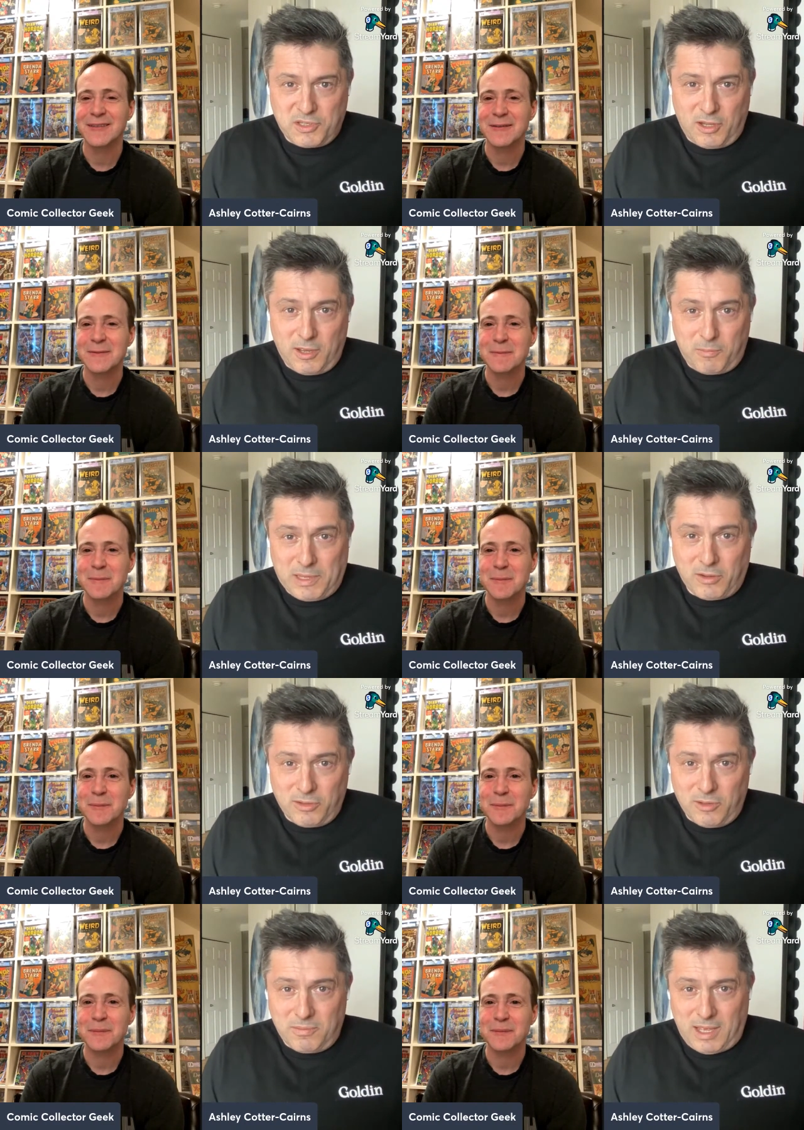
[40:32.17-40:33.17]
Speaker 1: and I bid
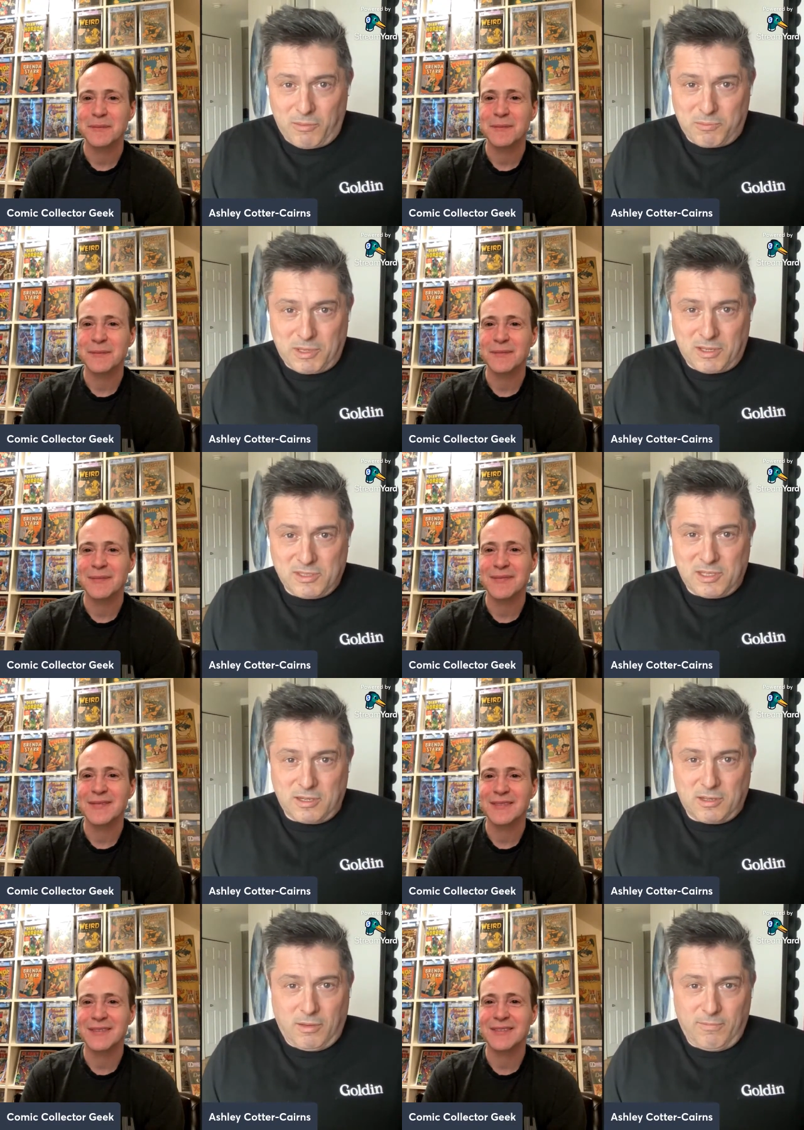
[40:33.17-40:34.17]
on them, that would be
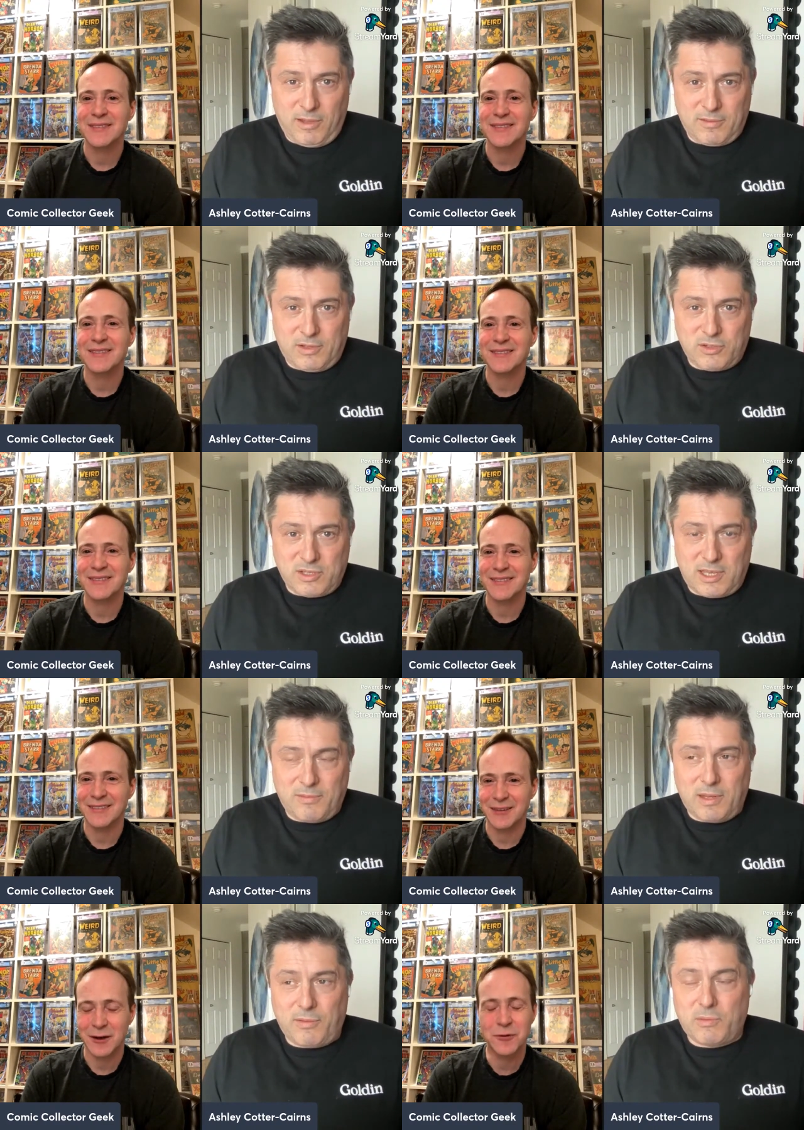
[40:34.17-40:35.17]
considered a conflict of interest,
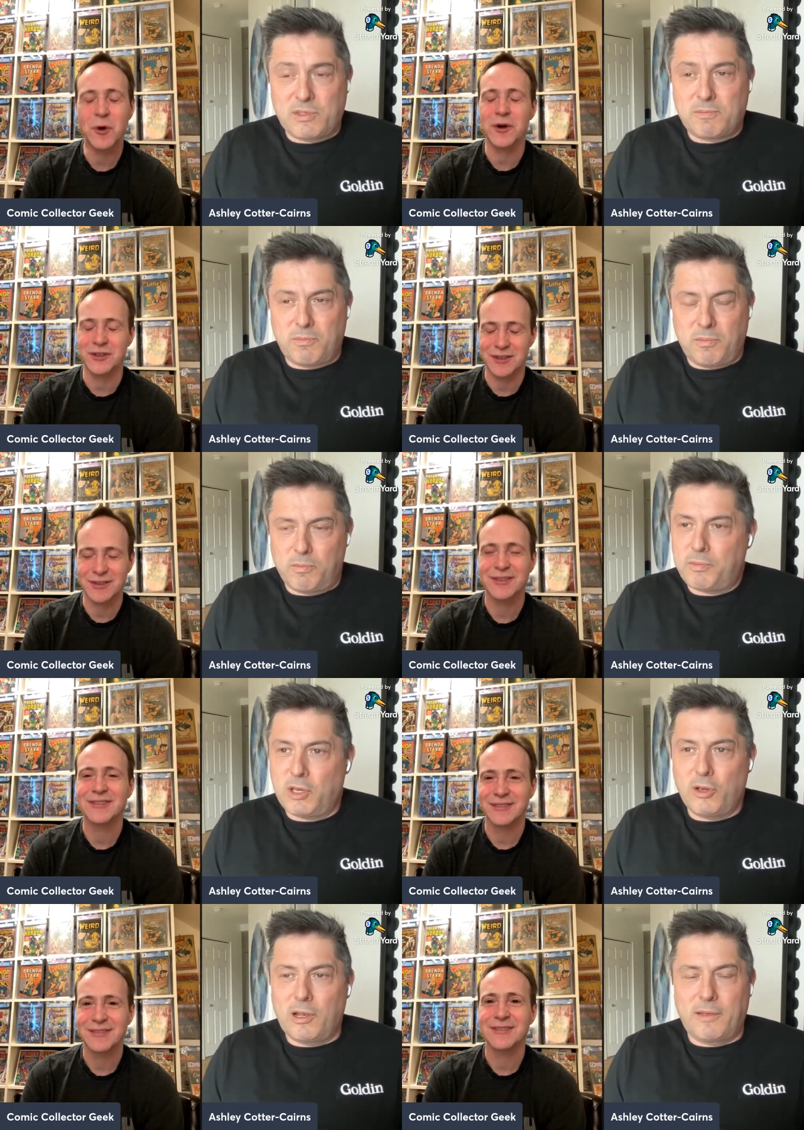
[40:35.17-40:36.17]
even if of it was course.
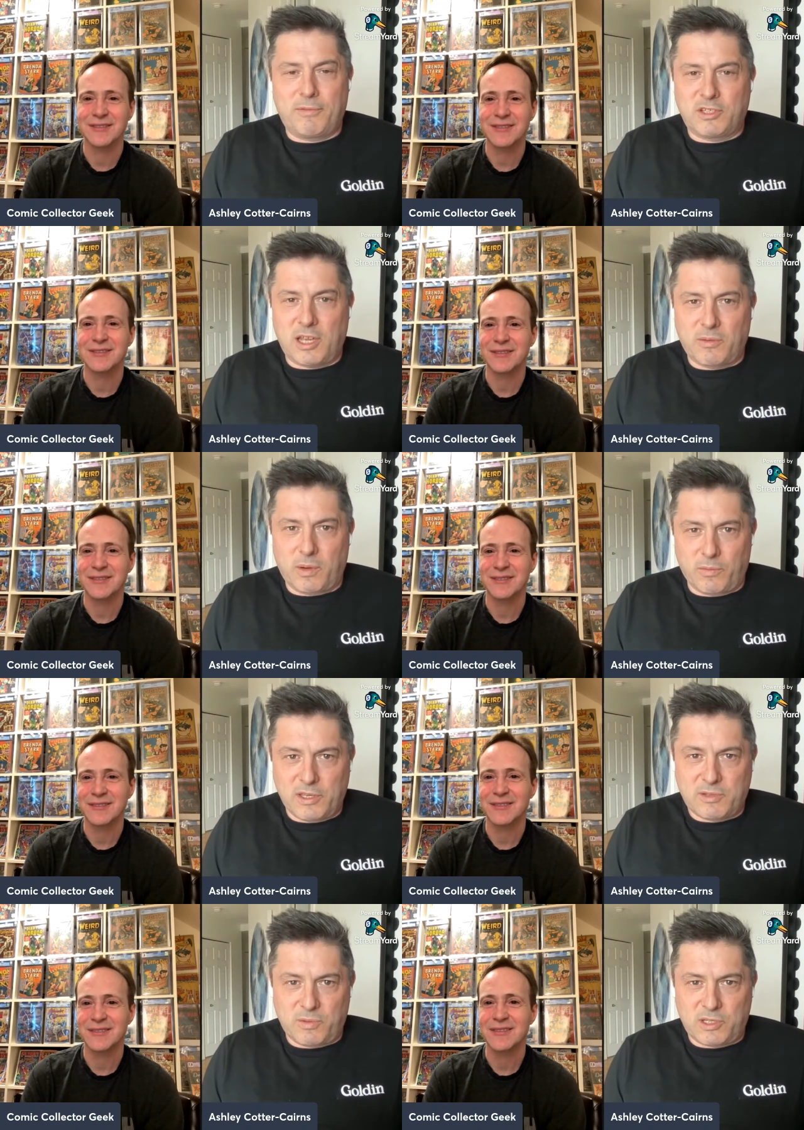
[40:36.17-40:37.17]
purely for genuine
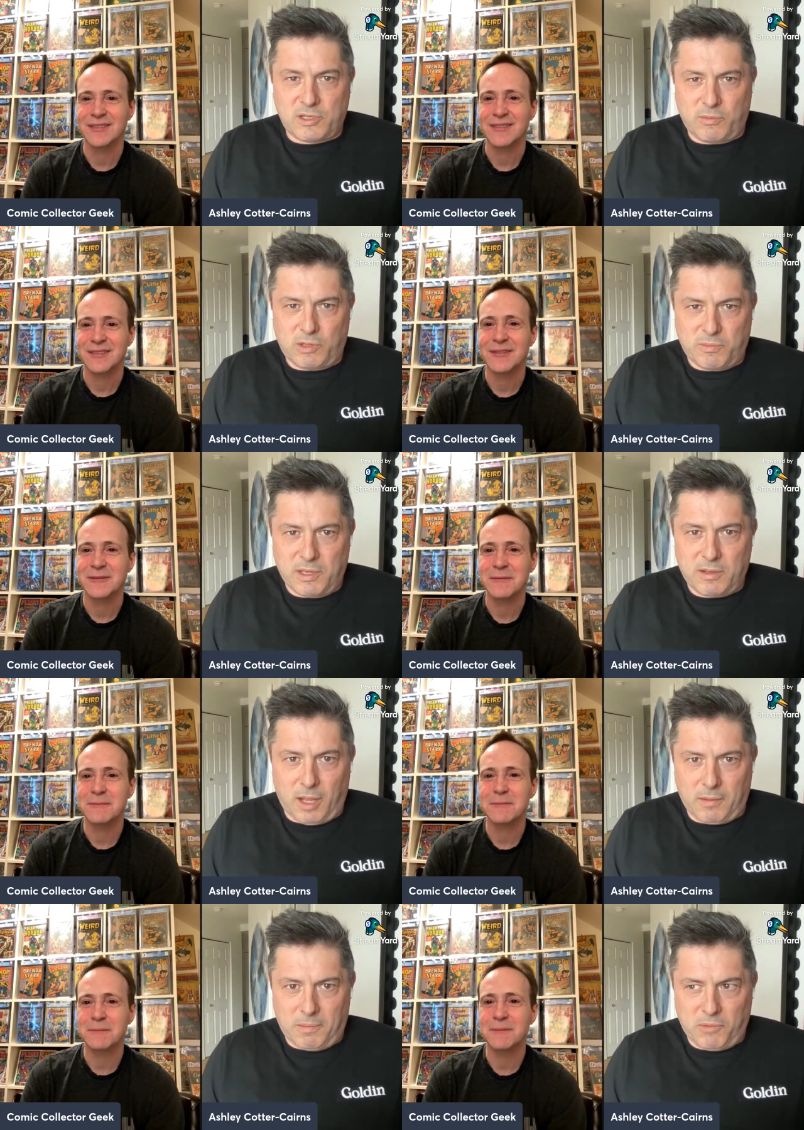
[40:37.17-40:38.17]
reason, which it would be.
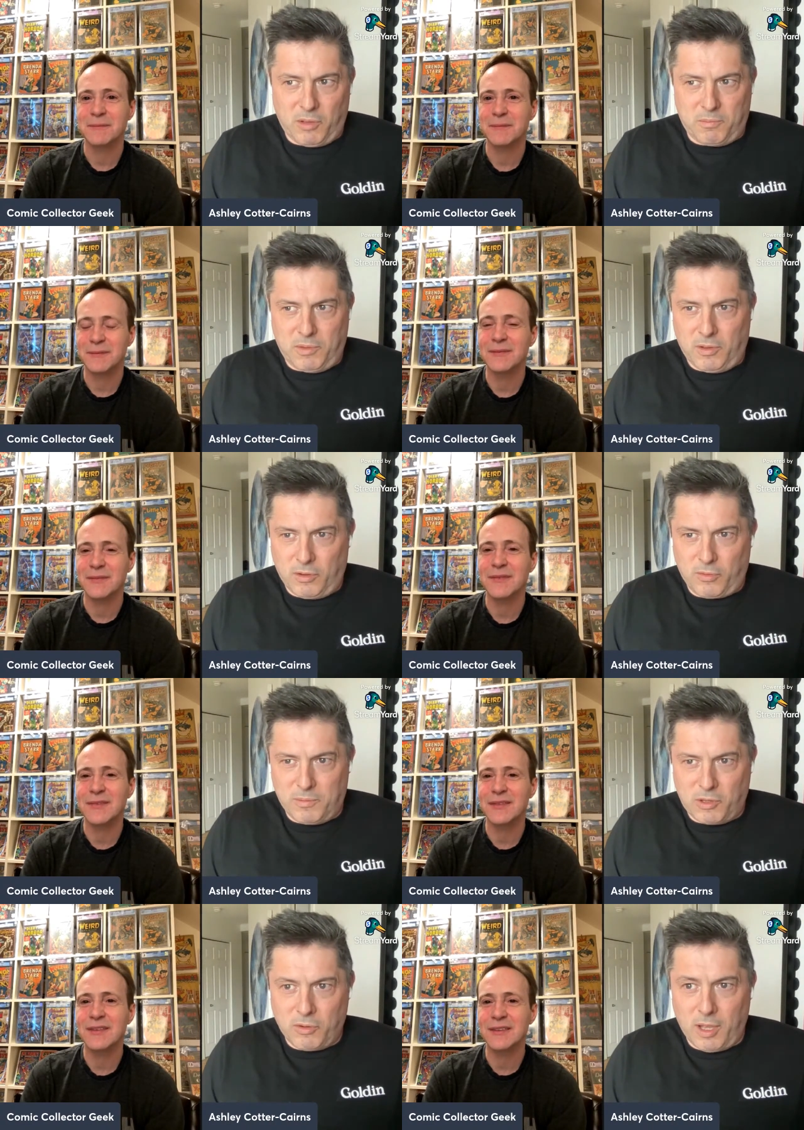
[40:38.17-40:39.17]
I, am not not a
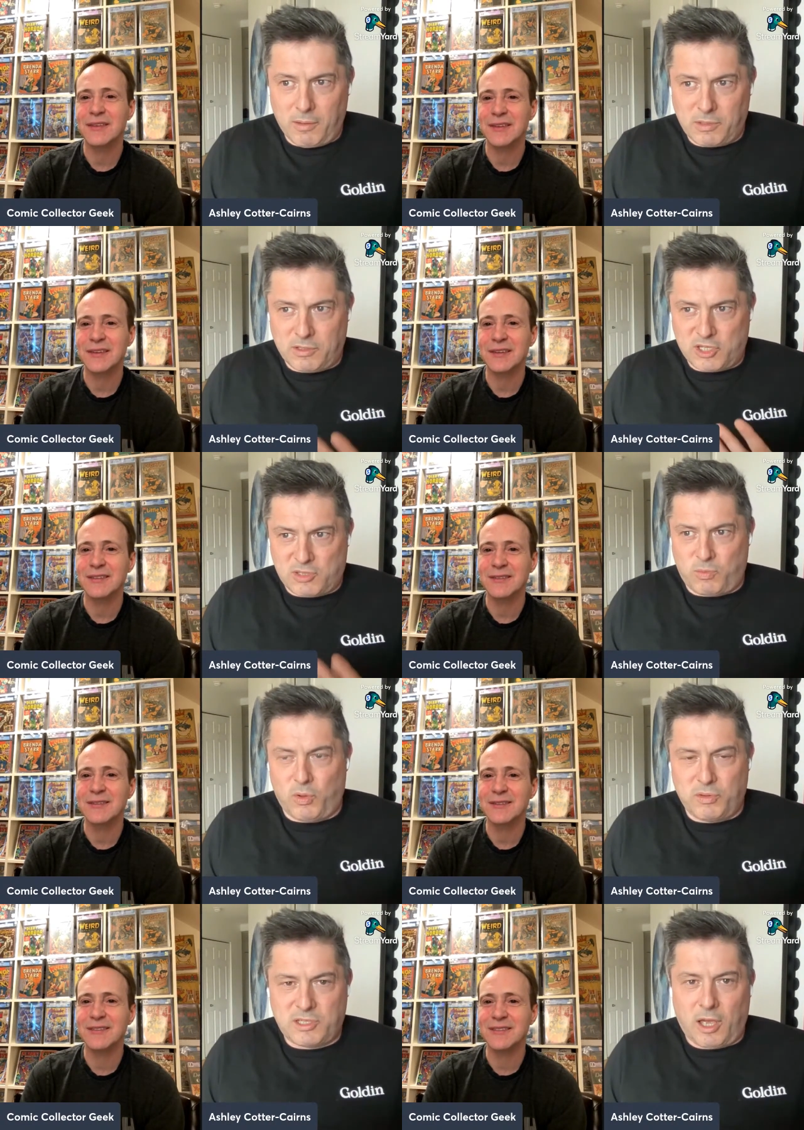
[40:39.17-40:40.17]
criminal. I would just
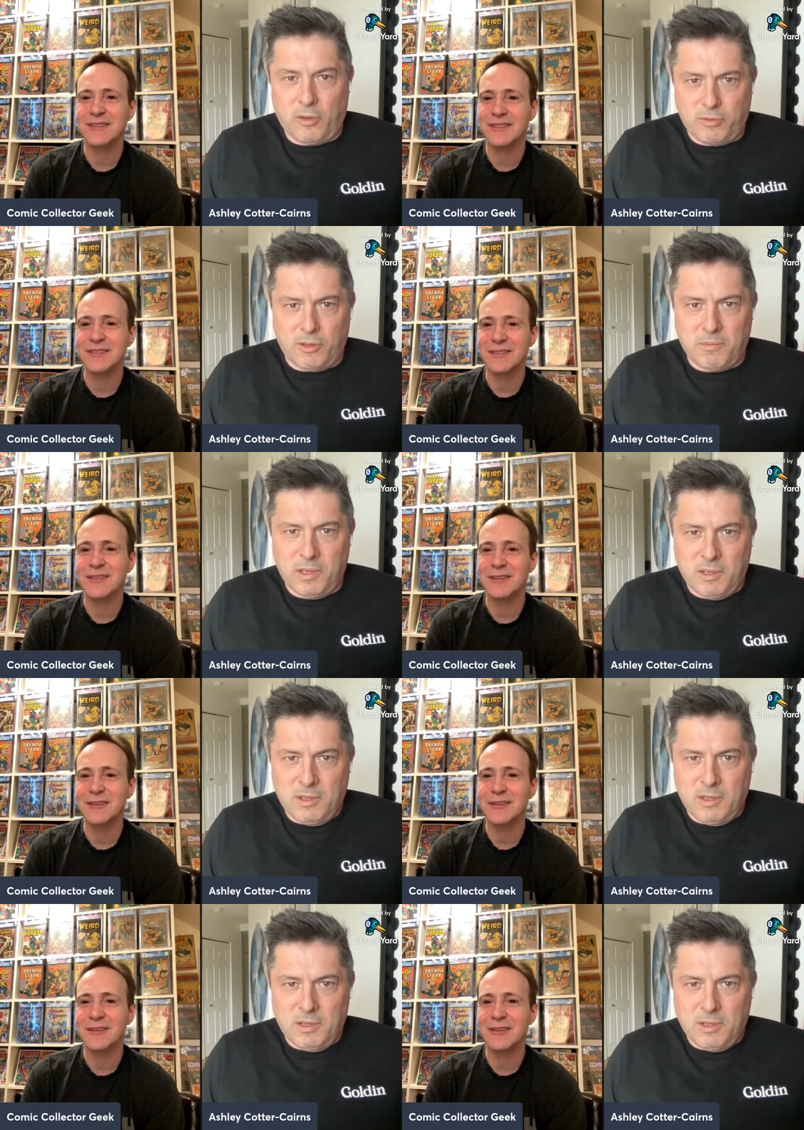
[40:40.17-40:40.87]
want to own them.